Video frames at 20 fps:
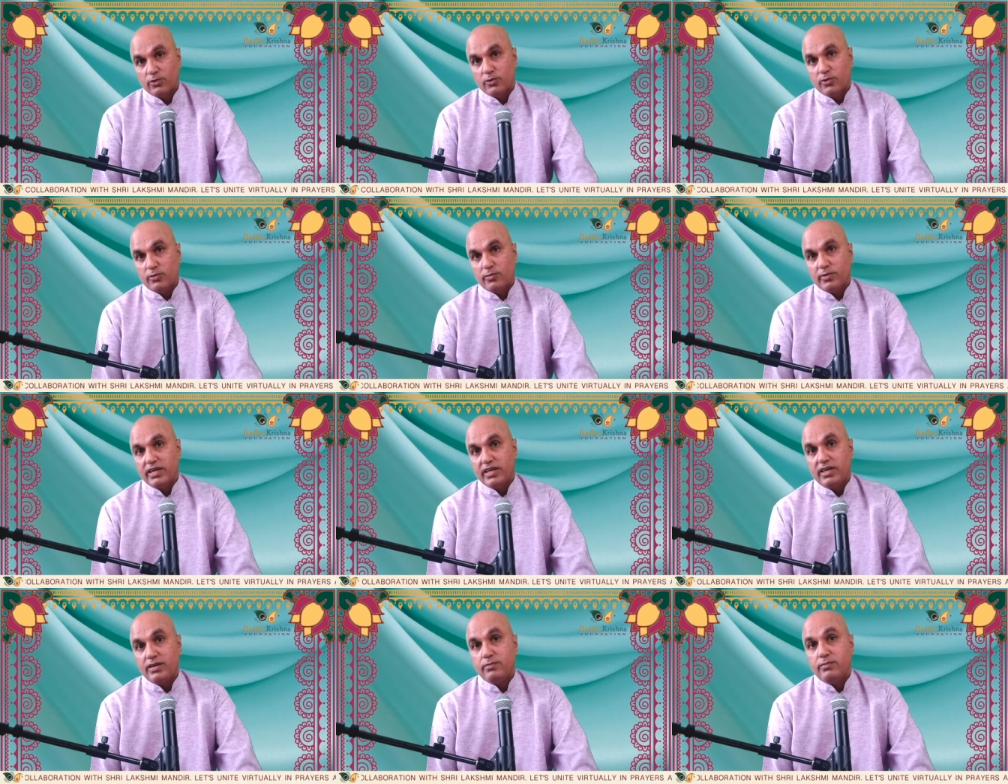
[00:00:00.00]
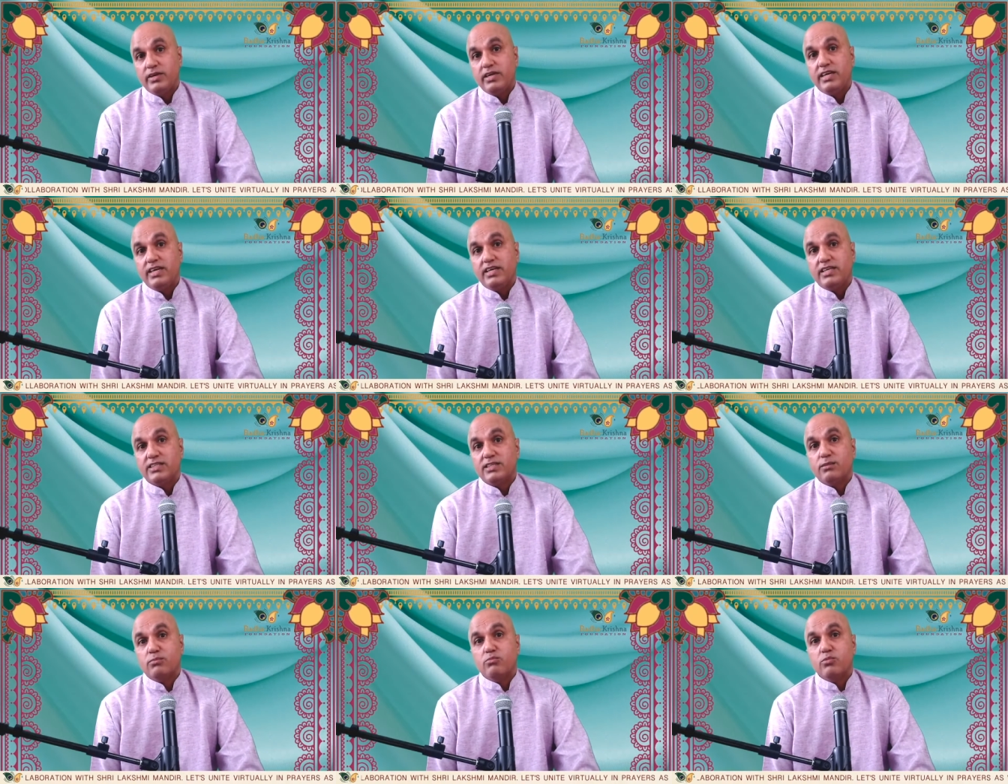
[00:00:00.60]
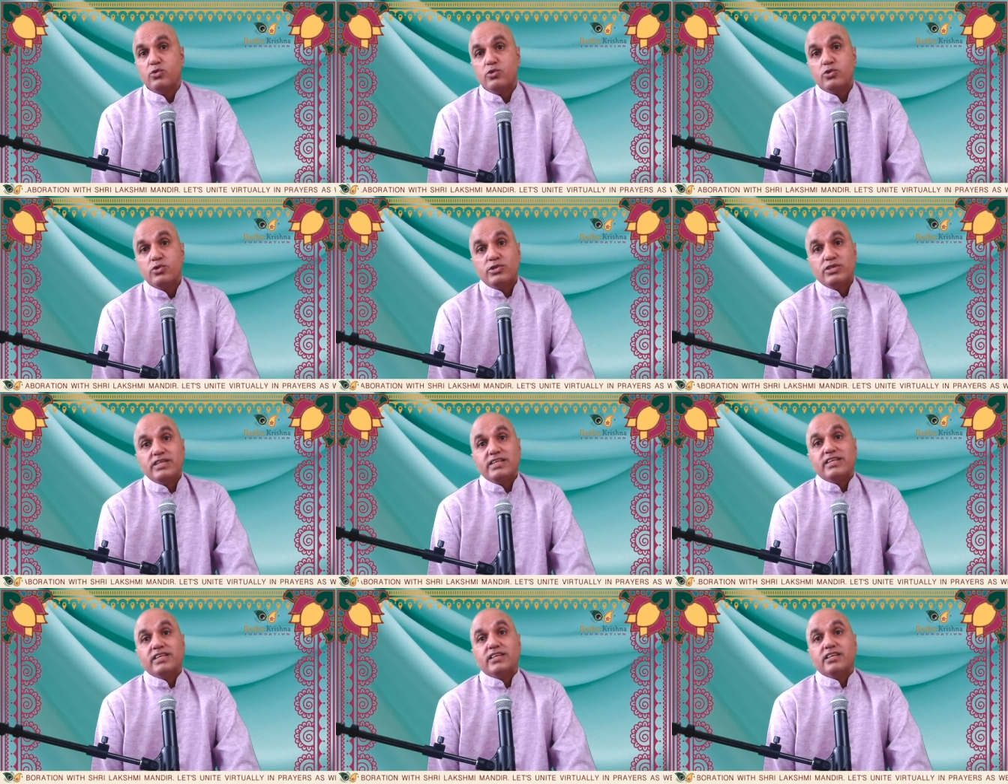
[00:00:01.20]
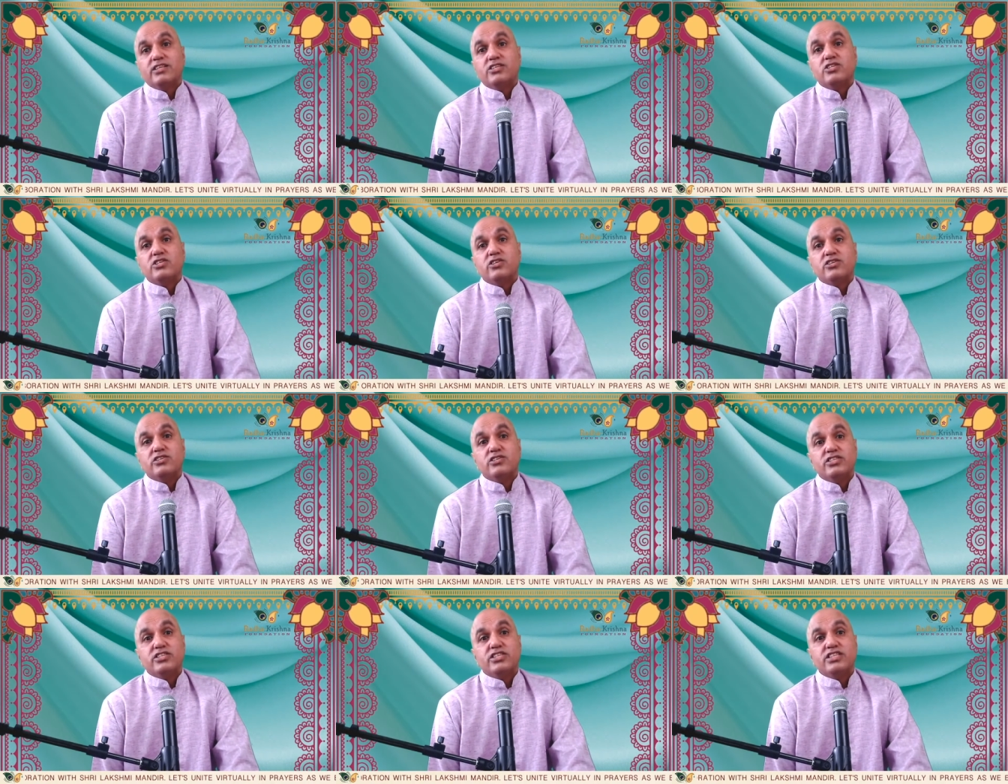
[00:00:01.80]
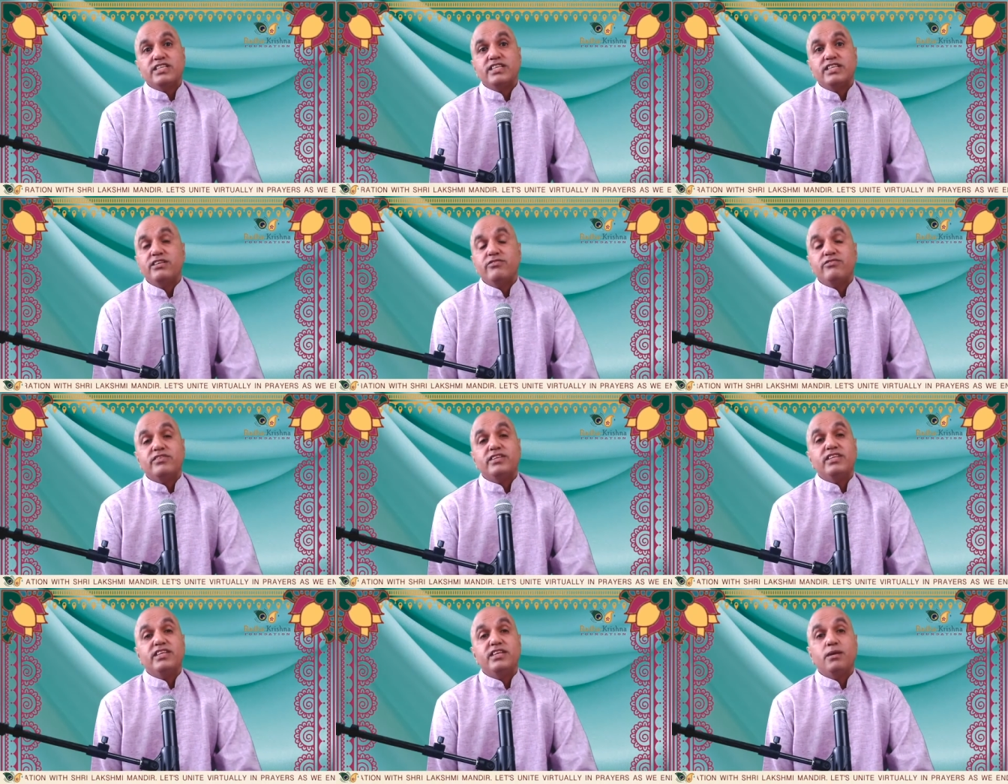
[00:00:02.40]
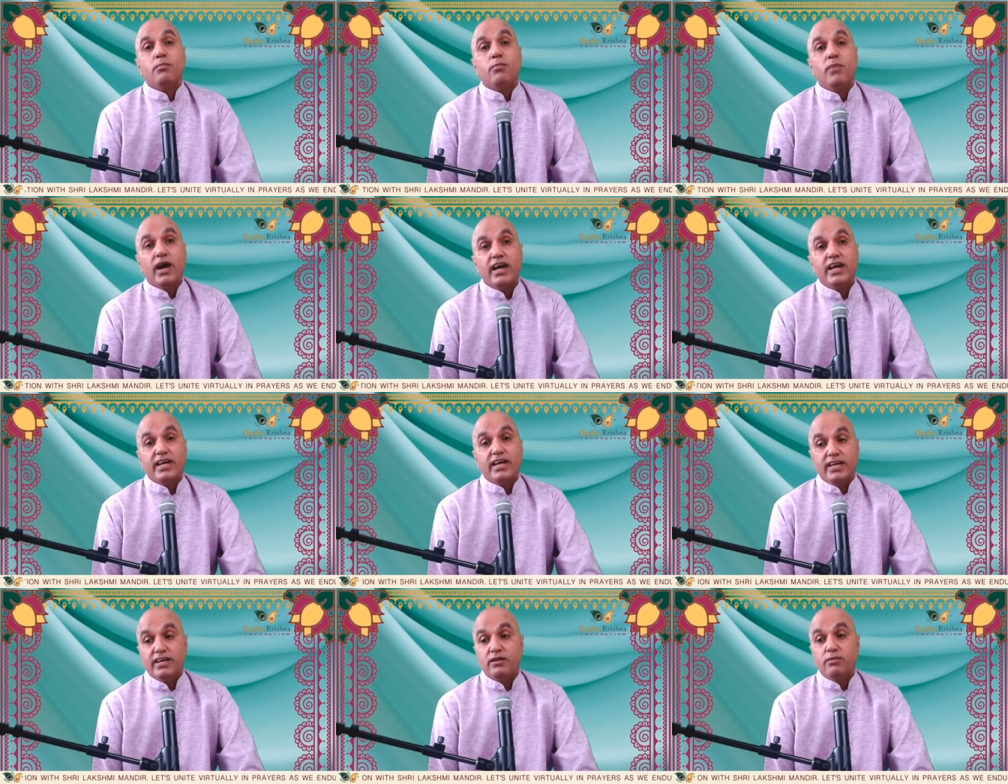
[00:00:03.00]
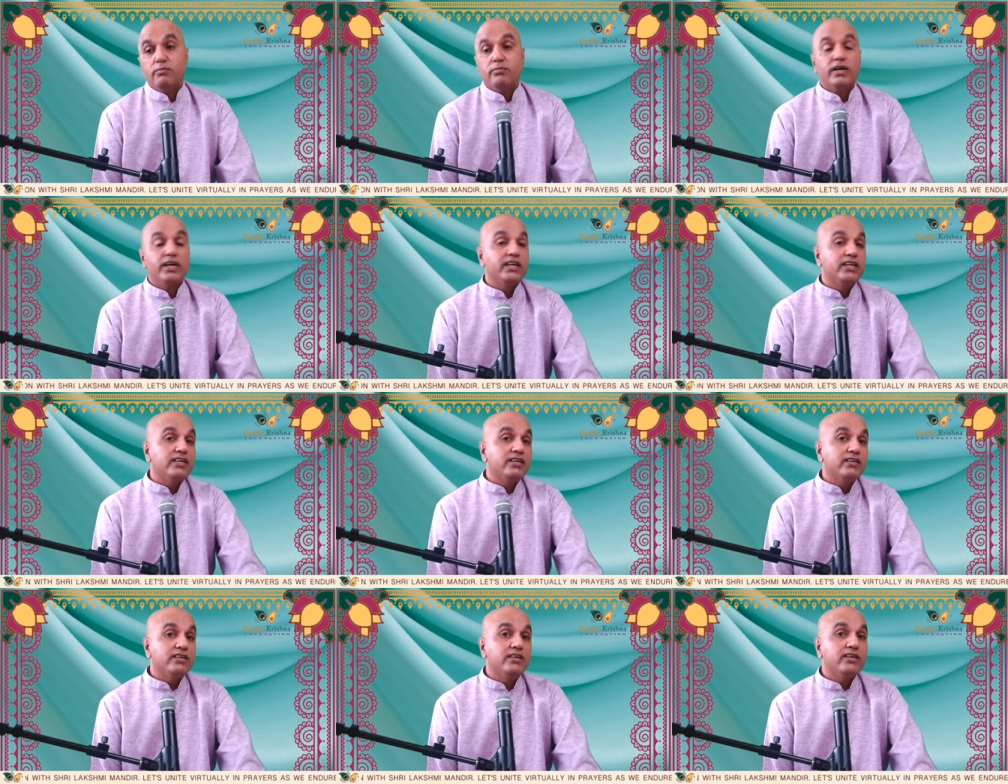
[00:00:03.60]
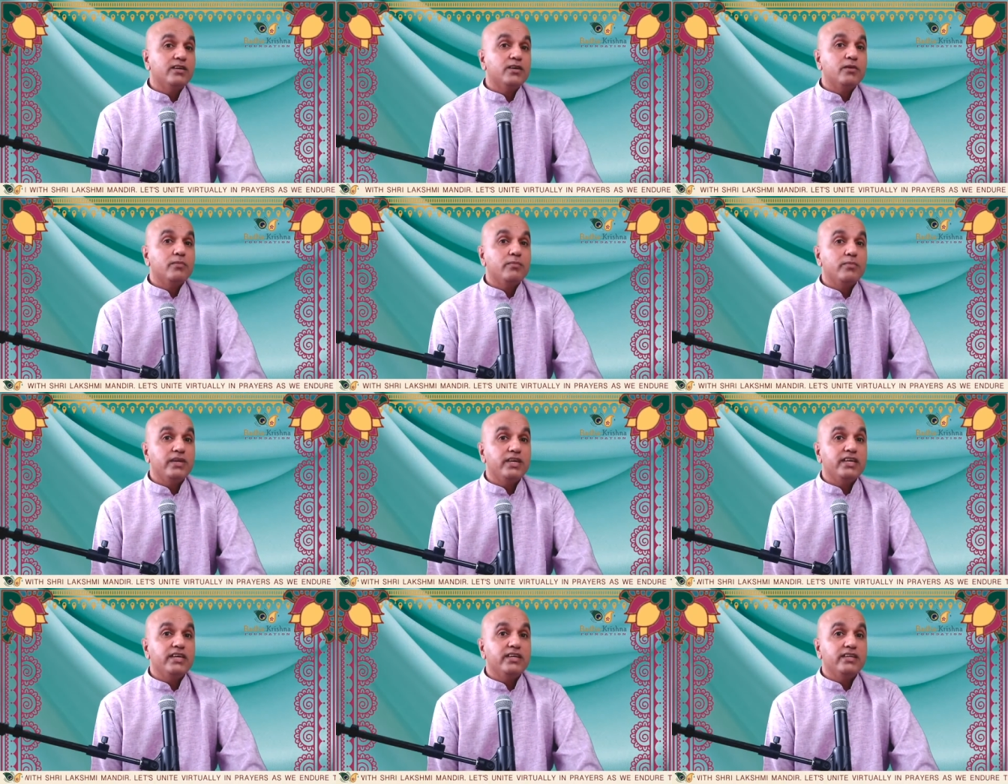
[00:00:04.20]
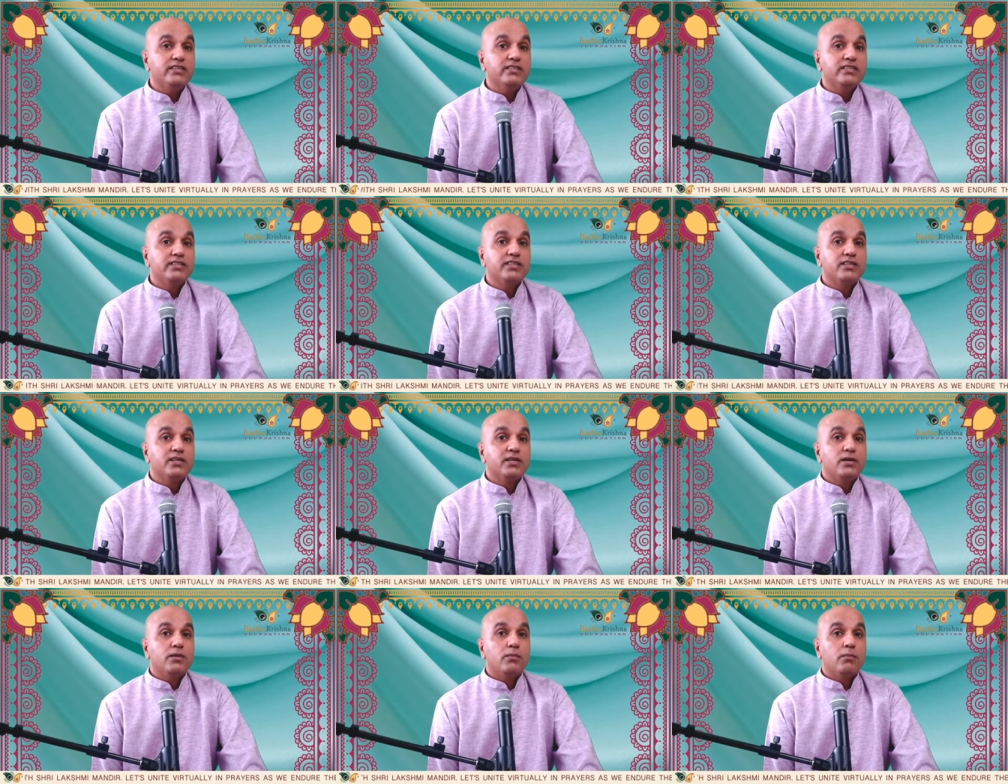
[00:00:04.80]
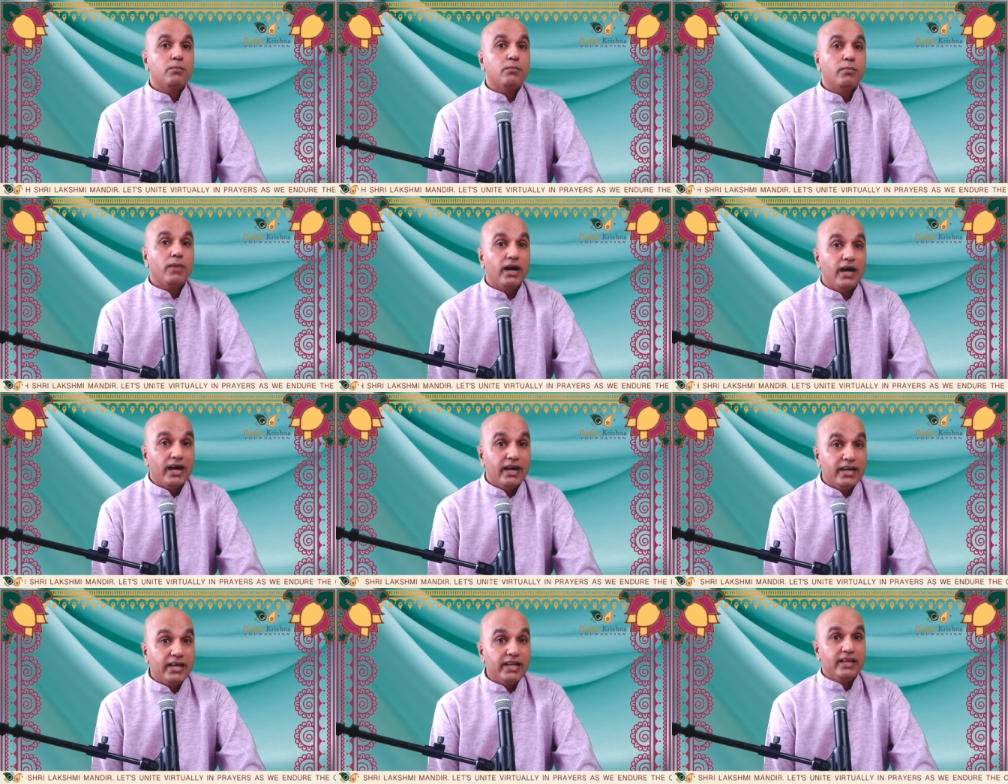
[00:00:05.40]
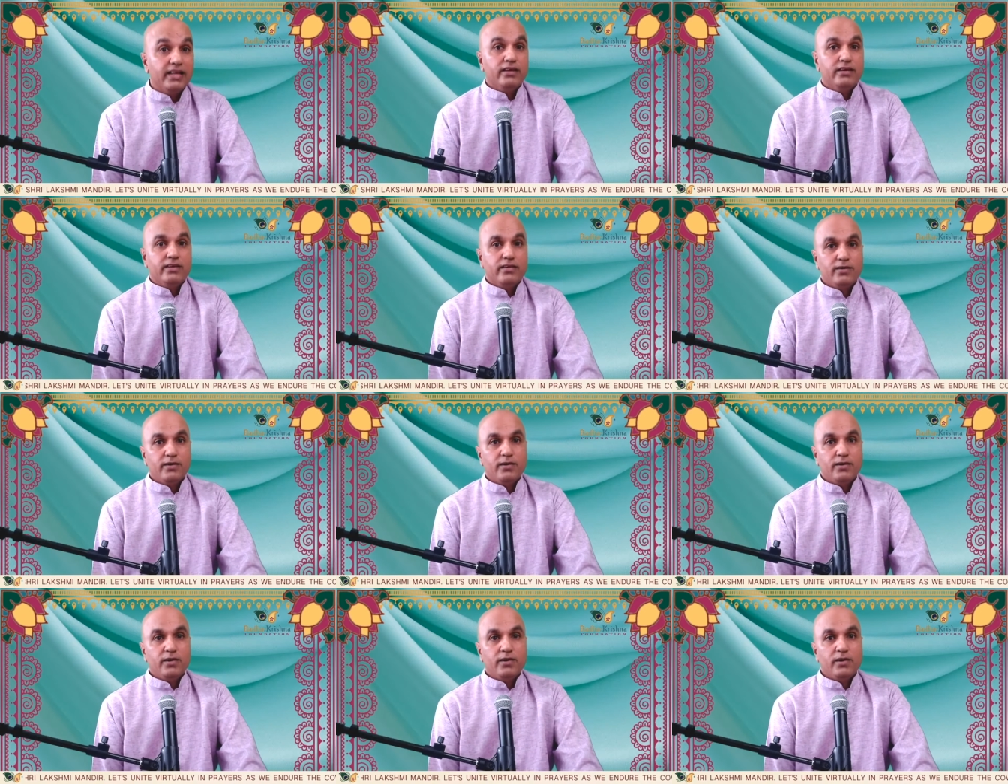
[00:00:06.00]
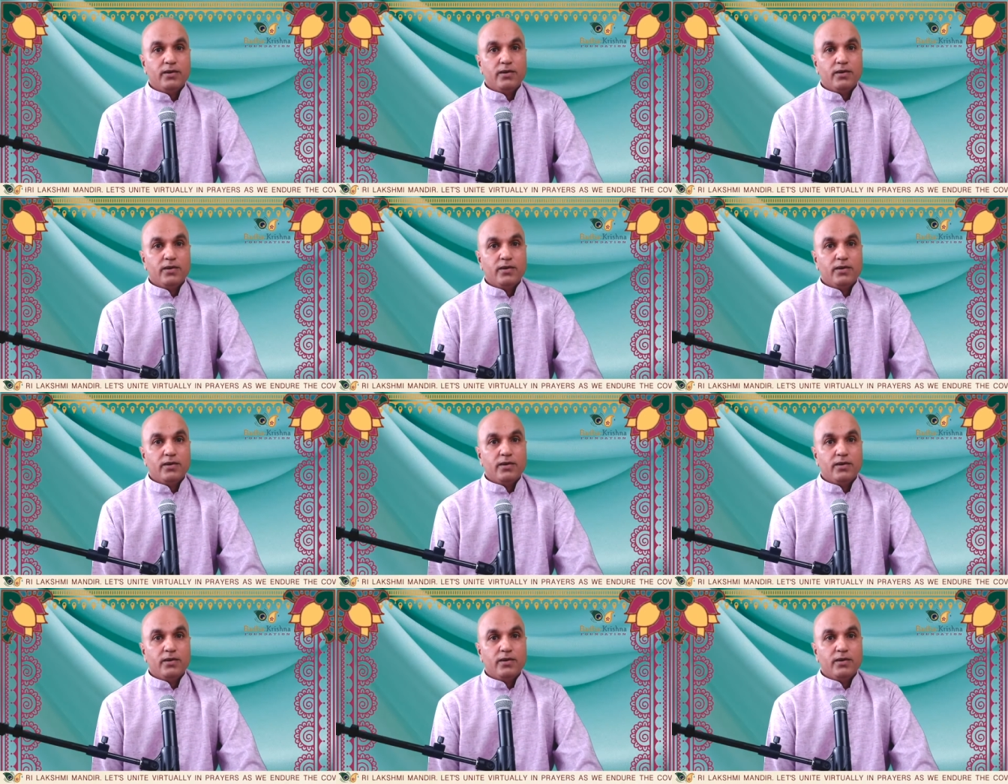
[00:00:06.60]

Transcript: Manomai means a murti that is conceived in the mind. Man means mind.